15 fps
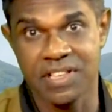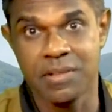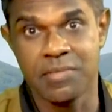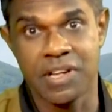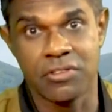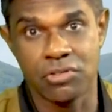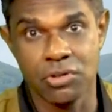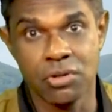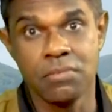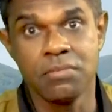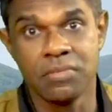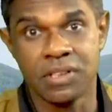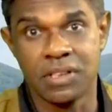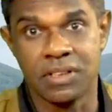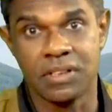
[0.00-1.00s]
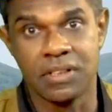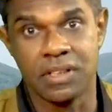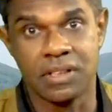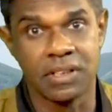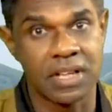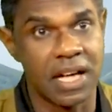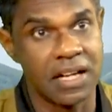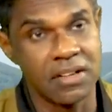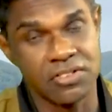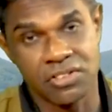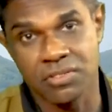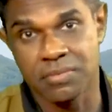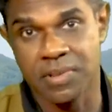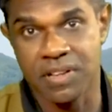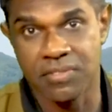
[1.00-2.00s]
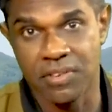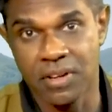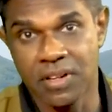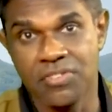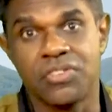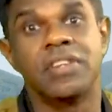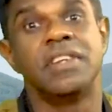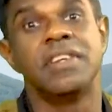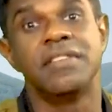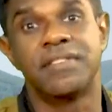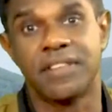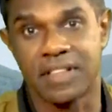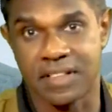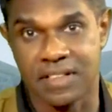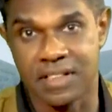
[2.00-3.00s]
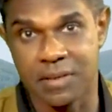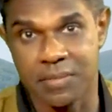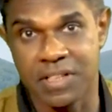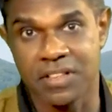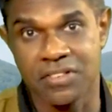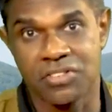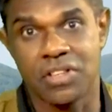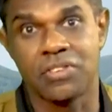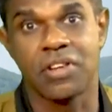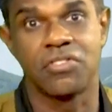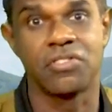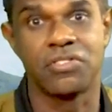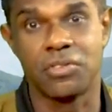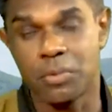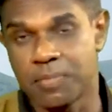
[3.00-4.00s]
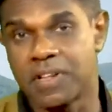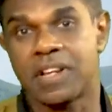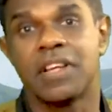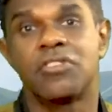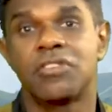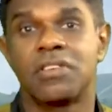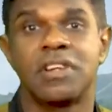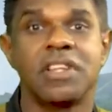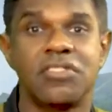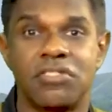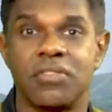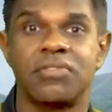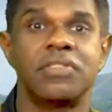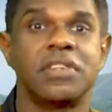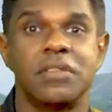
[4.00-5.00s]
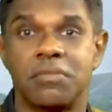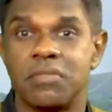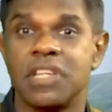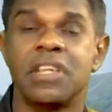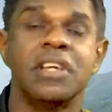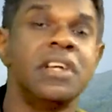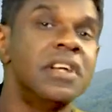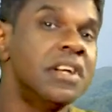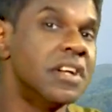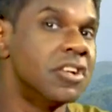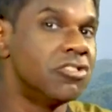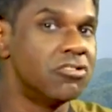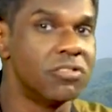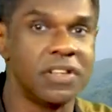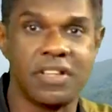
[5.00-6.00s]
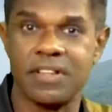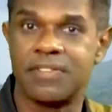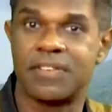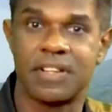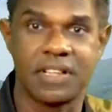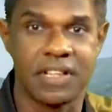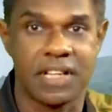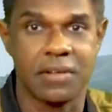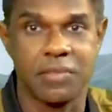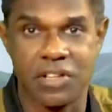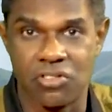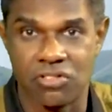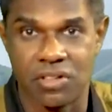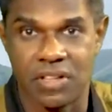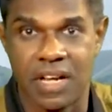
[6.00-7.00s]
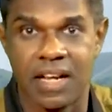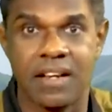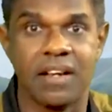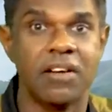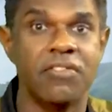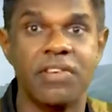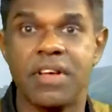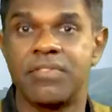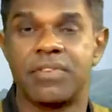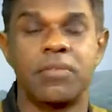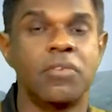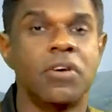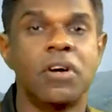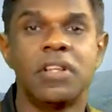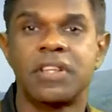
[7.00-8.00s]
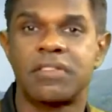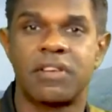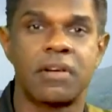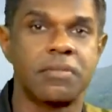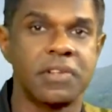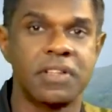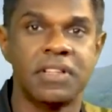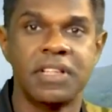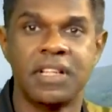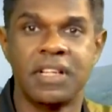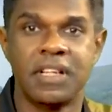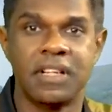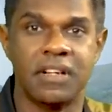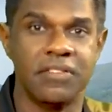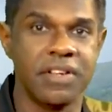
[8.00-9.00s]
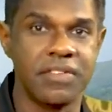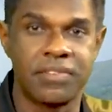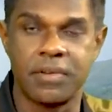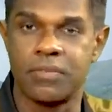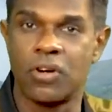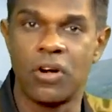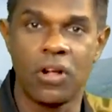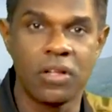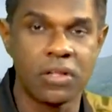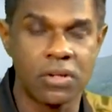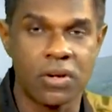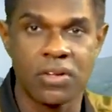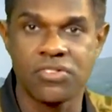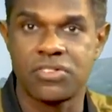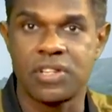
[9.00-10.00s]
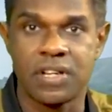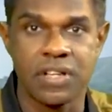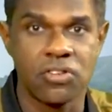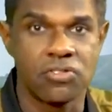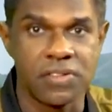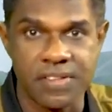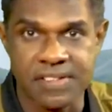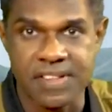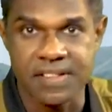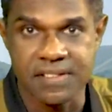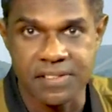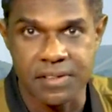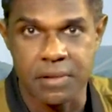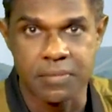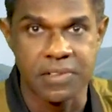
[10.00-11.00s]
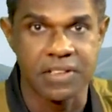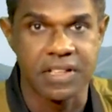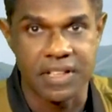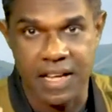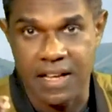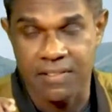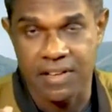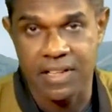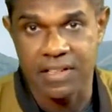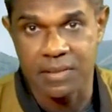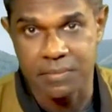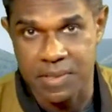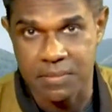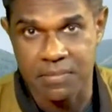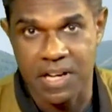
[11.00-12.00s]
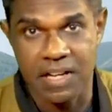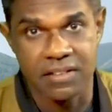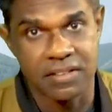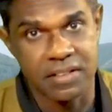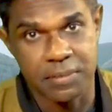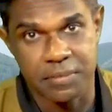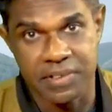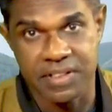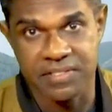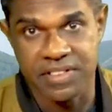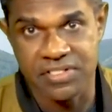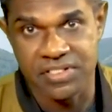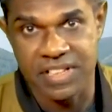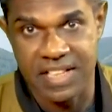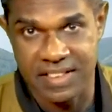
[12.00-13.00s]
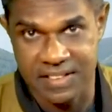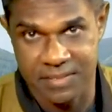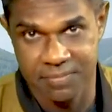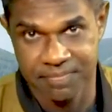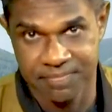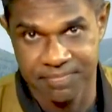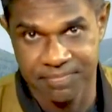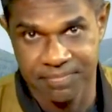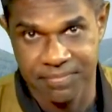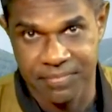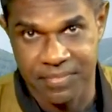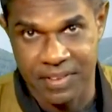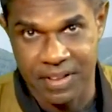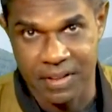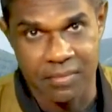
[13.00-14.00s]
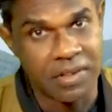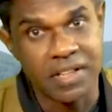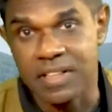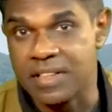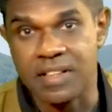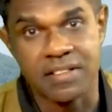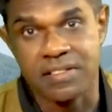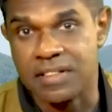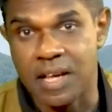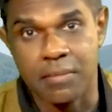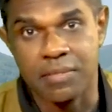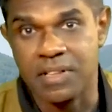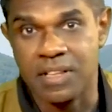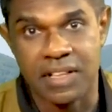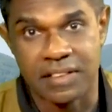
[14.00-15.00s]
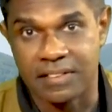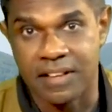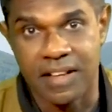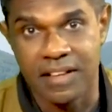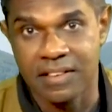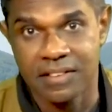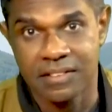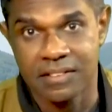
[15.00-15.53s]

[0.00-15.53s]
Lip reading: see my room the colors of my walls differently, because it has supernaturally shifted me to a different dimension and away from all the trouble, away from all the consternations and the trouble that I had in my mind on the previous night. But it doesn't happen like that.